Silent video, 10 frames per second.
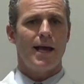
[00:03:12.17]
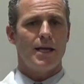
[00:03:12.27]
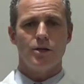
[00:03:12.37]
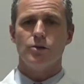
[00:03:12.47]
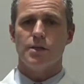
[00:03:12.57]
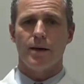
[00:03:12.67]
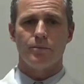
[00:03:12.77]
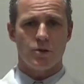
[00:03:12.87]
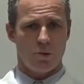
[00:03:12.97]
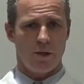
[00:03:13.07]
and use
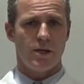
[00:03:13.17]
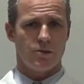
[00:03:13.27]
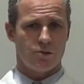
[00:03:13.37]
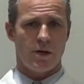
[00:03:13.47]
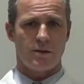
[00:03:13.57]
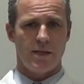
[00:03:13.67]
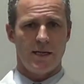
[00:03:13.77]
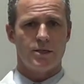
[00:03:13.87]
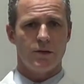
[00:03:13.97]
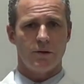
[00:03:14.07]
them to reconstruct the
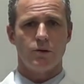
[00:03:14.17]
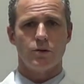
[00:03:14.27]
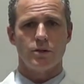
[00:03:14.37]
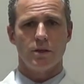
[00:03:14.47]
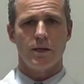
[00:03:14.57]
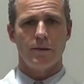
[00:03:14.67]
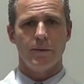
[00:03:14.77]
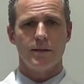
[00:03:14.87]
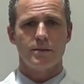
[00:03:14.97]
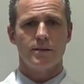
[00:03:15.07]
anterior cruciate
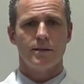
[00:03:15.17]
ligament.